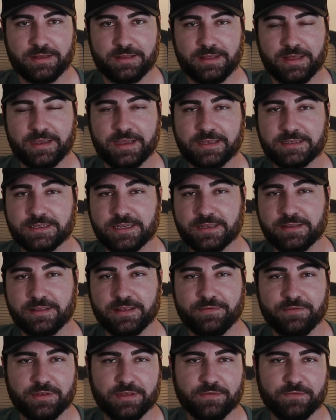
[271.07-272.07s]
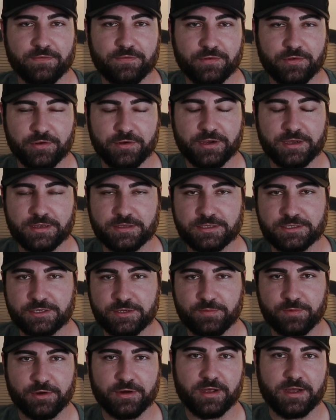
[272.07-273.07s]
Like I said, living in Florida, it's
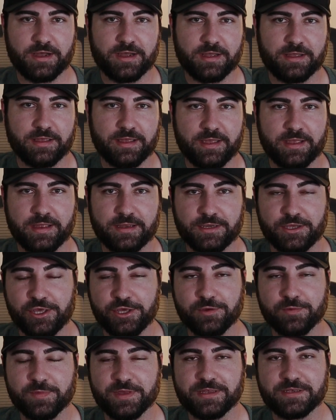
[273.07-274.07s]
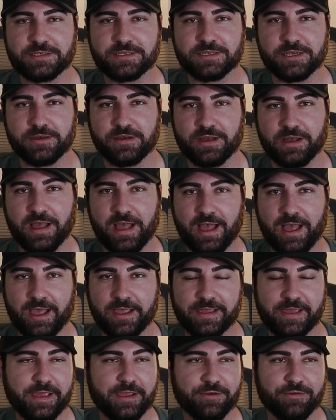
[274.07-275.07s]
super hot and humid, so I
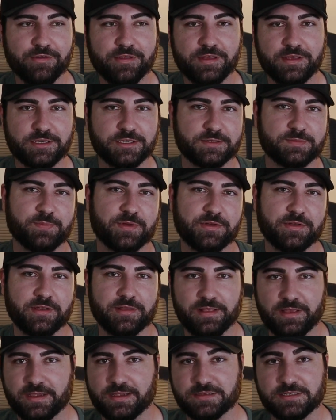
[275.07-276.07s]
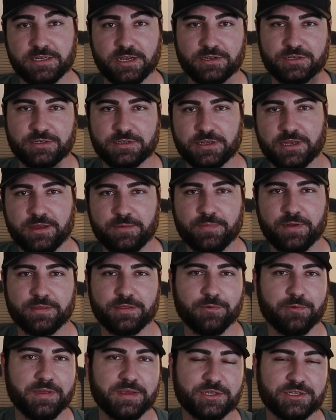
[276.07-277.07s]
can't really just put like a suction cup on
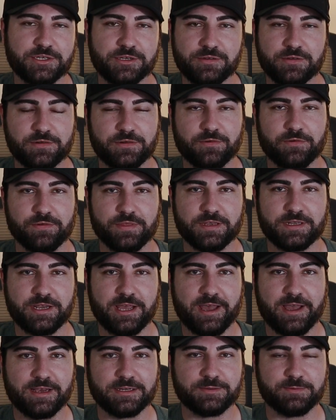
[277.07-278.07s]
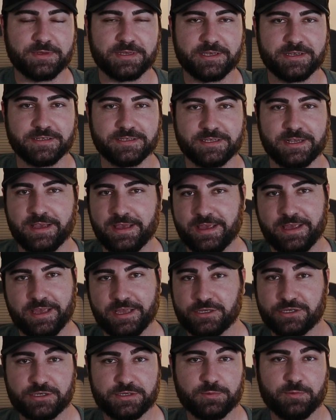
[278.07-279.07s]
the windshield or the dash because
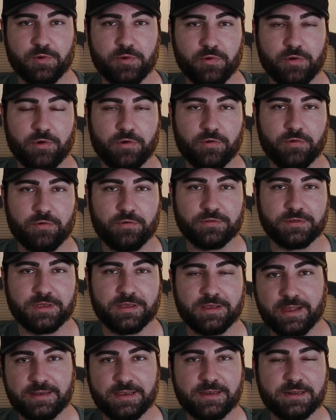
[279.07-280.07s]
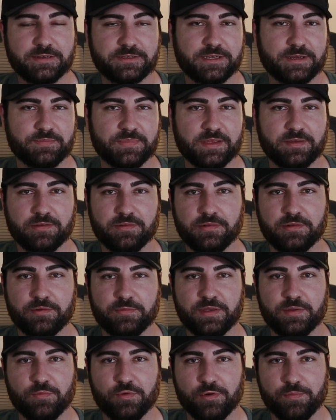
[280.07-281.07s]
it just won't hold. I needed something a little
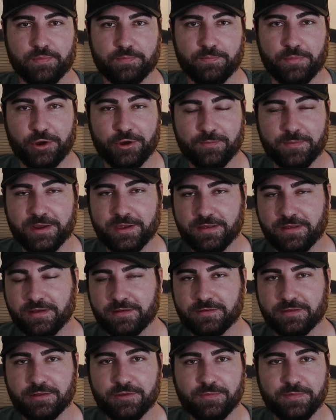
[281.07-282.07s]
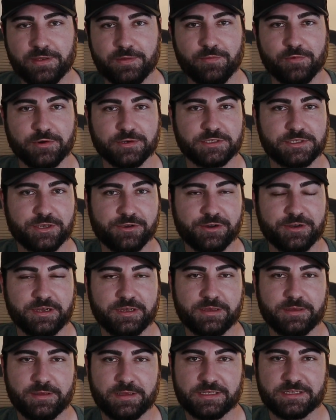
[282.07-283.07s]
bit more permanent and a little bit more
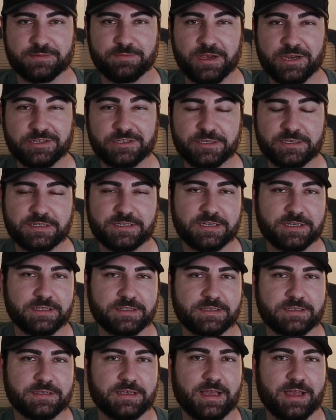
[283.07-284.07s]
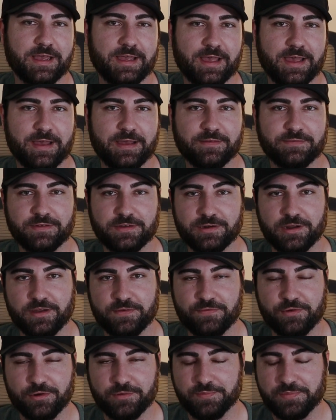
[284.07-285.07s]
sturdy, especially since I have an
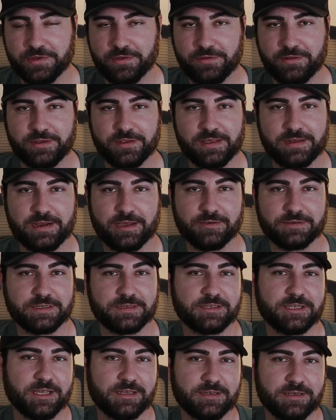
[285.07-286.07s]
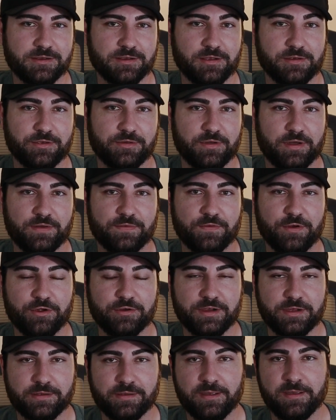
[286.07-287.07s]
off-road build and I was intending to do
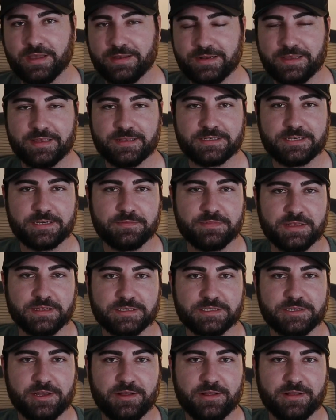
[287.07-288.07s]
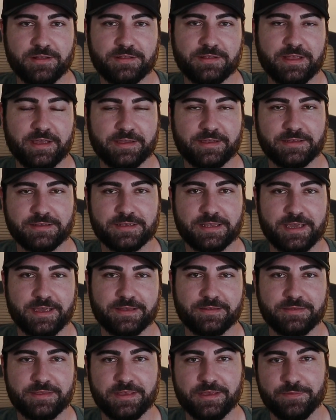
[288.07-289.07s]
off-roading. I needed something solid that could
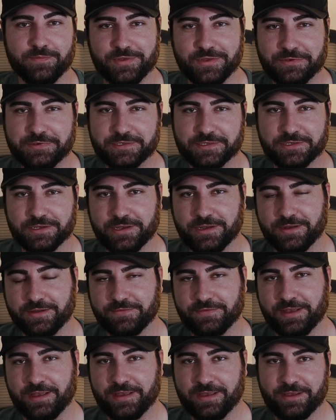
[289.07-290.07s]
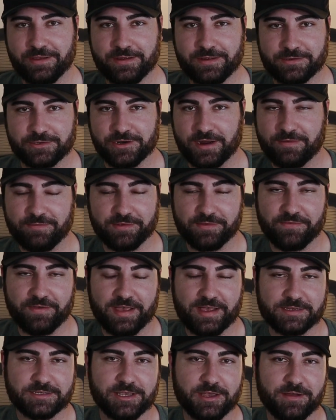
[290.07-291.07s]
take the abuse of driving
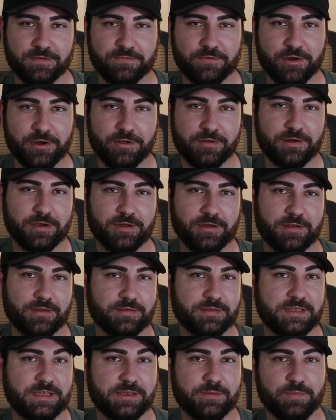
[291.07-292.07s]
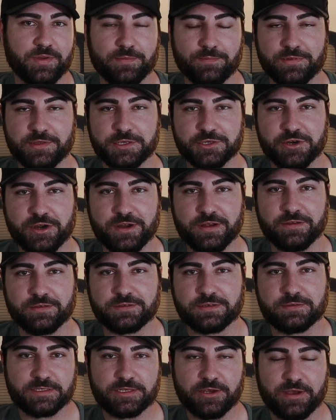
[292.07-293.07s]
fast off-road on the bumpy
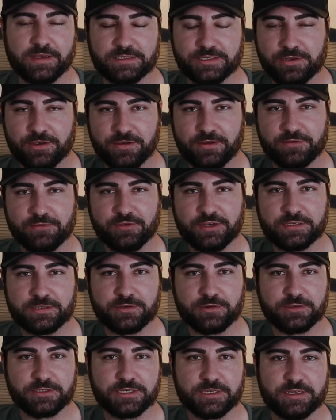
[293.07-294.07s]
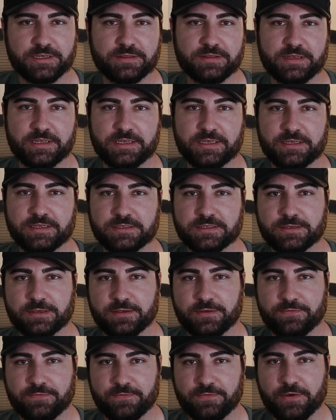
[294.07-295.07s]
trails. So I started researching these
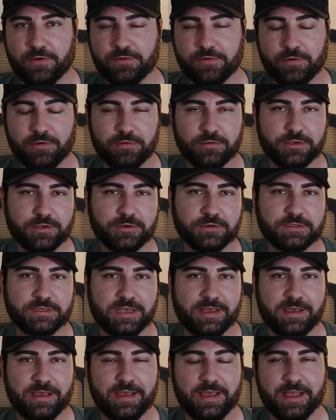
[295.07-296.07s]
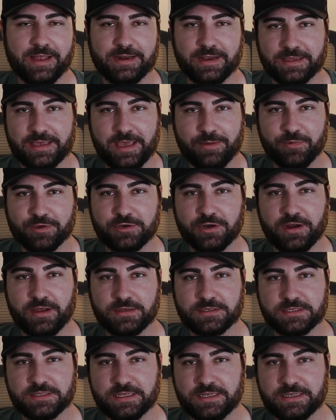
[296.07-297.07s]
phone holders and I came
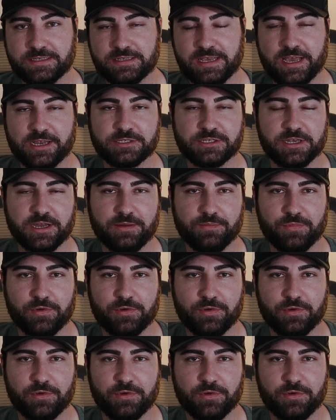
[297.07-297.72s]
across the dash top